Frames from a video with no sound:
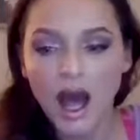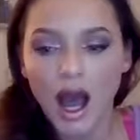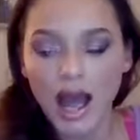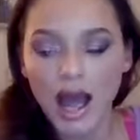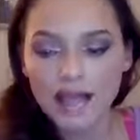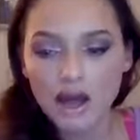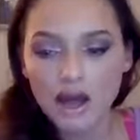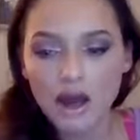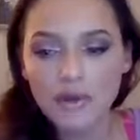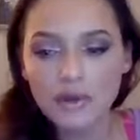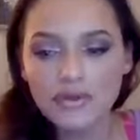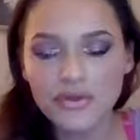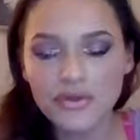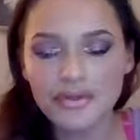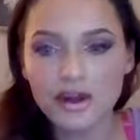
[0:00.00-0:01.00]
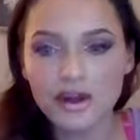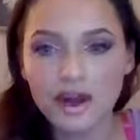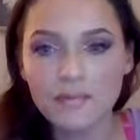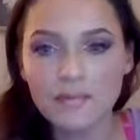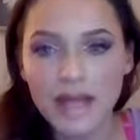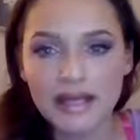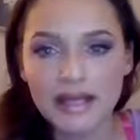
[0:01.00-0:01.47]
I know that there
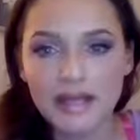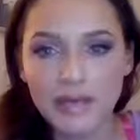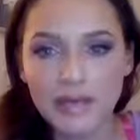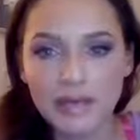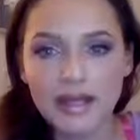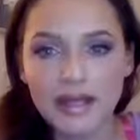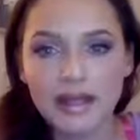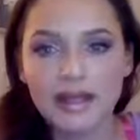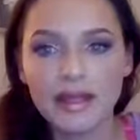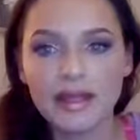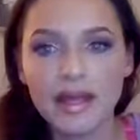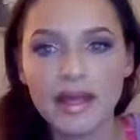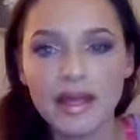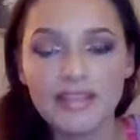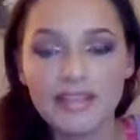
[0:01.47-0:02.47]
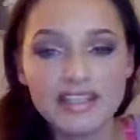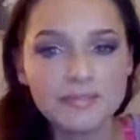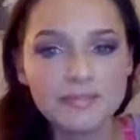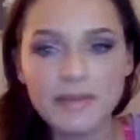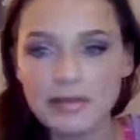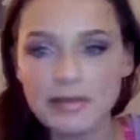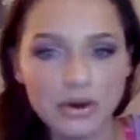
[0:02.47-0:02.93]
are many women, and this is
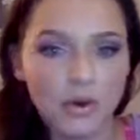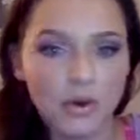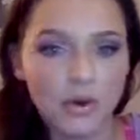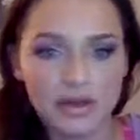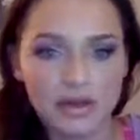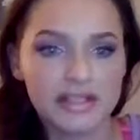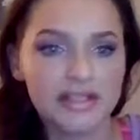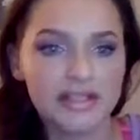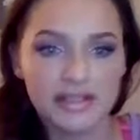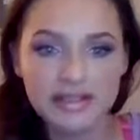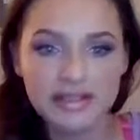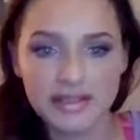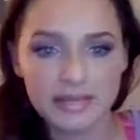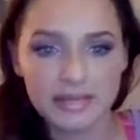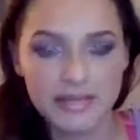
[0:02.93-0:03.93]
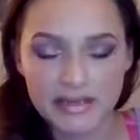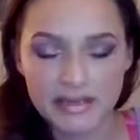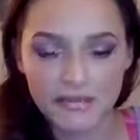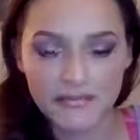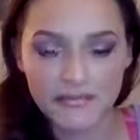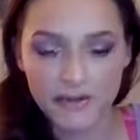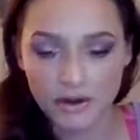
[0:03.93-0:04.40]
being recorded, so it's going to be
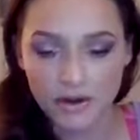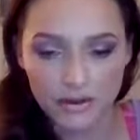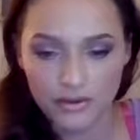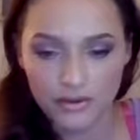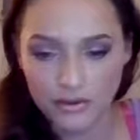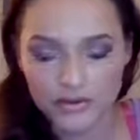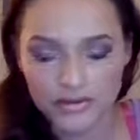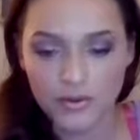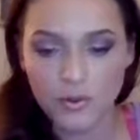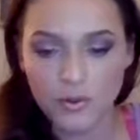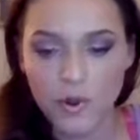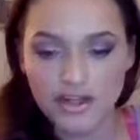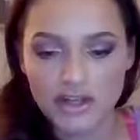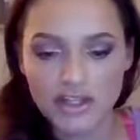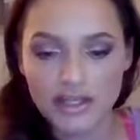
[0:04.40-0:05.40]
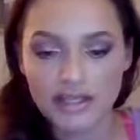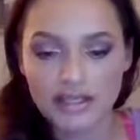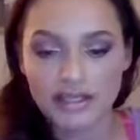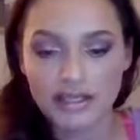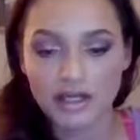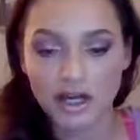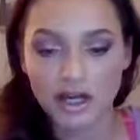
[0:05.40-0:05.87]
for those of you watching it
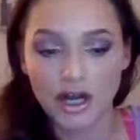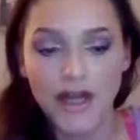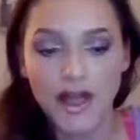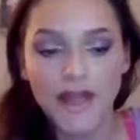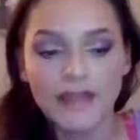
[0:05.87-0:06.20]
later,